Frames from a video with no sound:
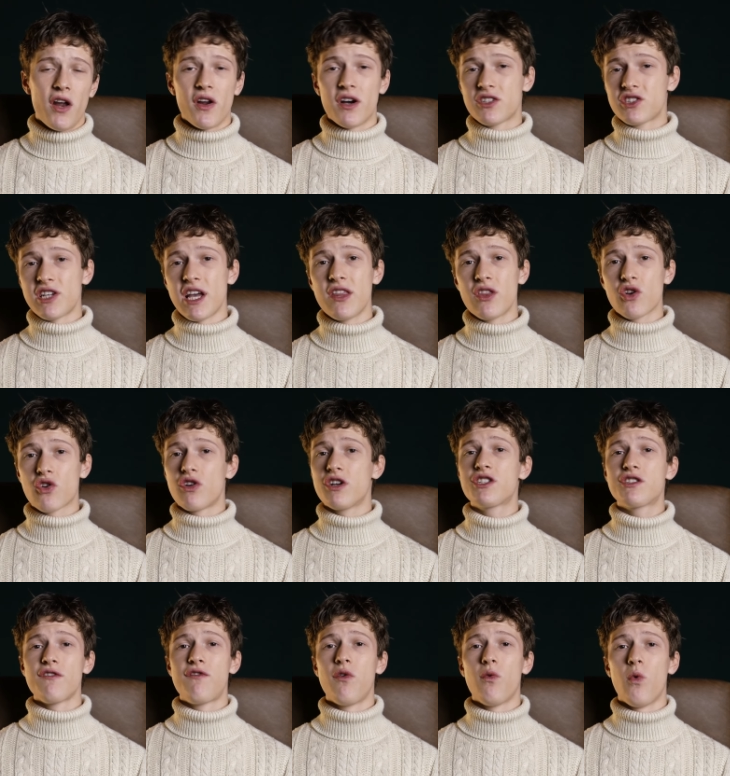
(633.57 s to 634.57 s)
And I'd say that
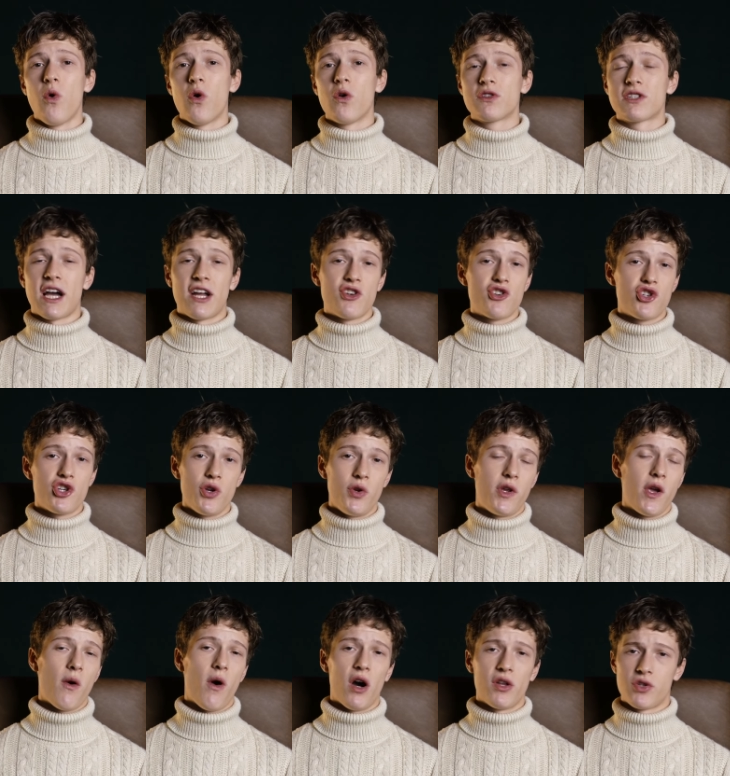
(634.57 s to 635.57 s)
Christopher Ward and
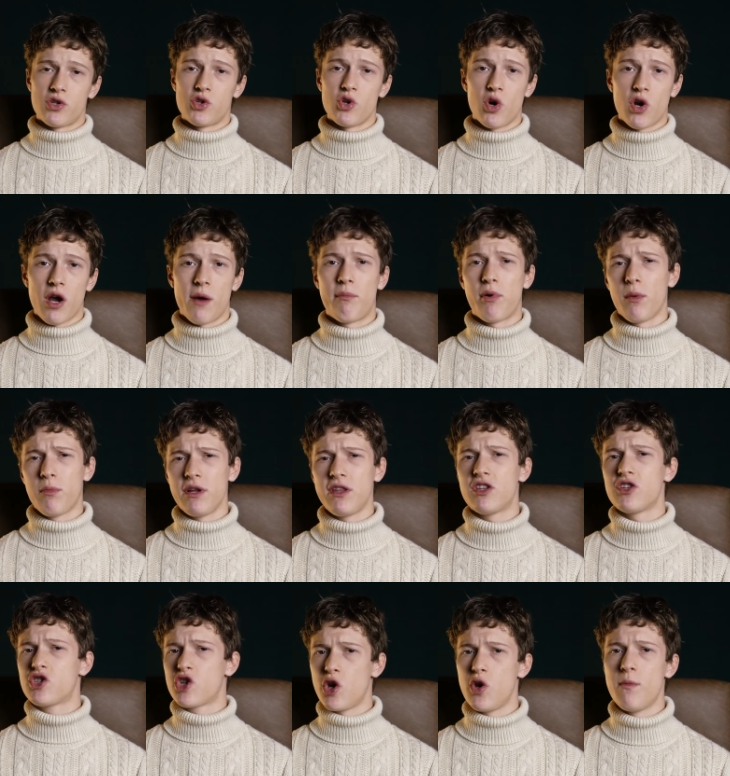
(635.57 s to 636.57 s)
Studio Underdog are probably
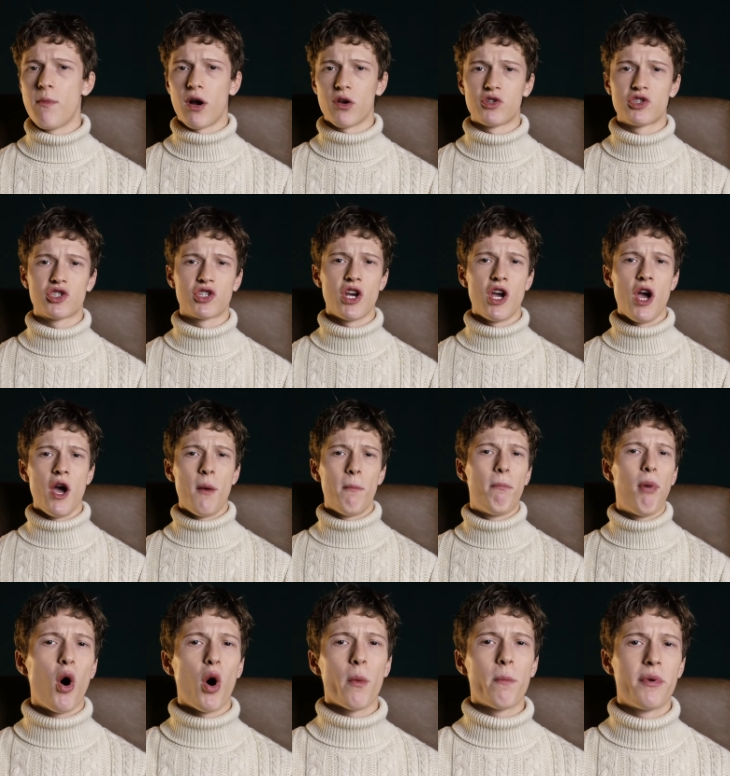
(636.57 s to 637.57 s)
the 2 most
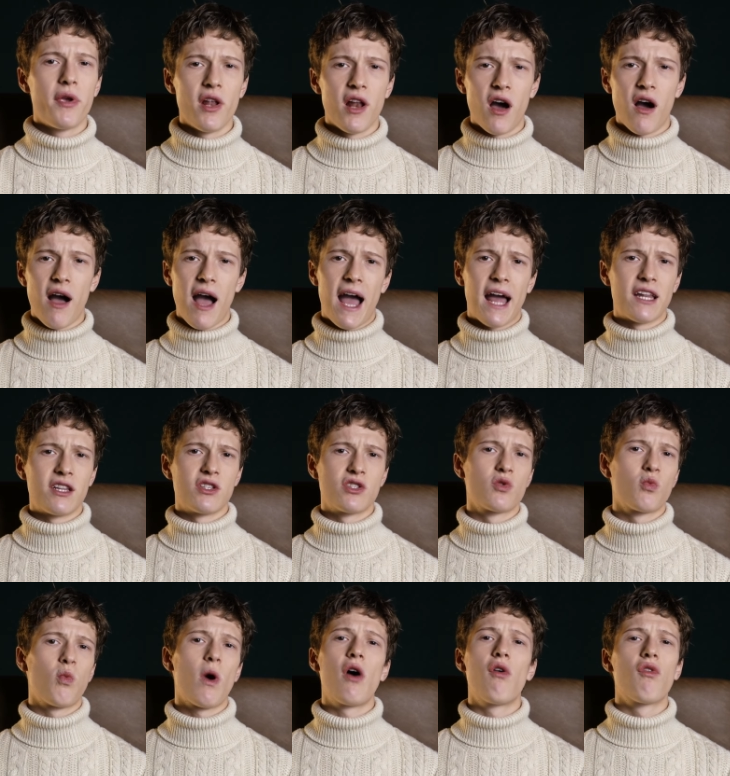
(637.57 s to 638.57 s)
popular
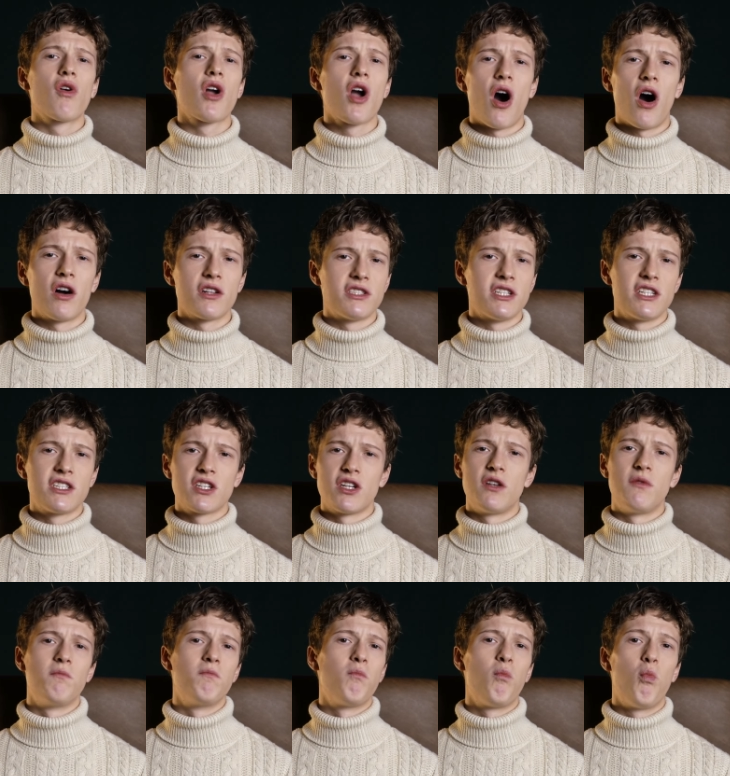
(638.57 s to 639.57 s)
and well regarded
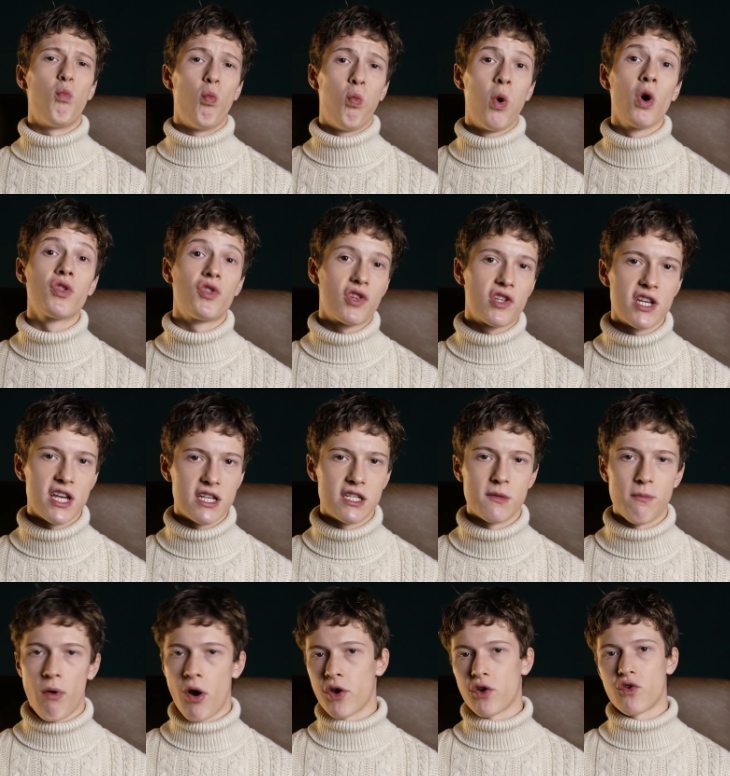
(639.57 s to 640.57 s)
and
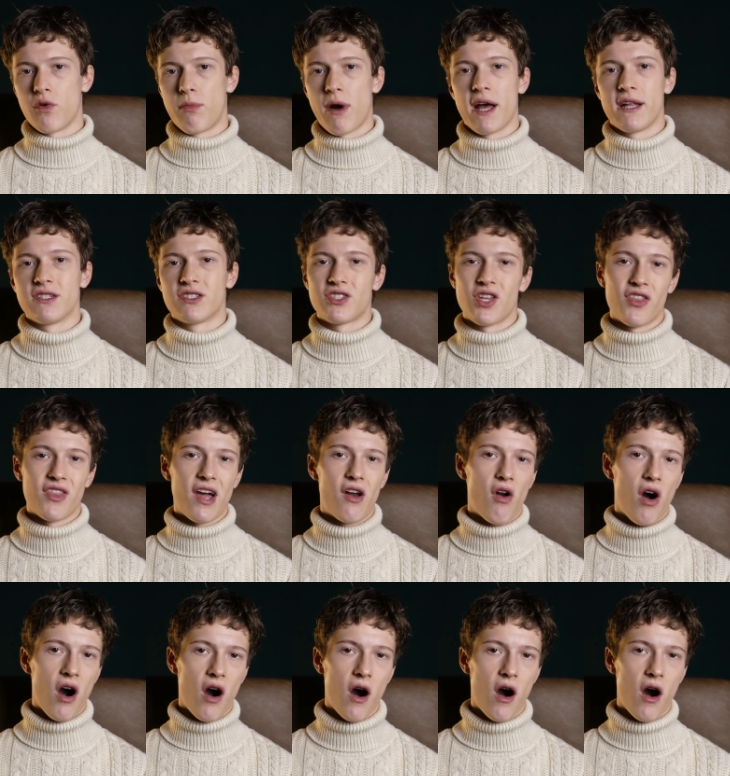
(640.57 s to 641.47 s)
wanted micro brands that there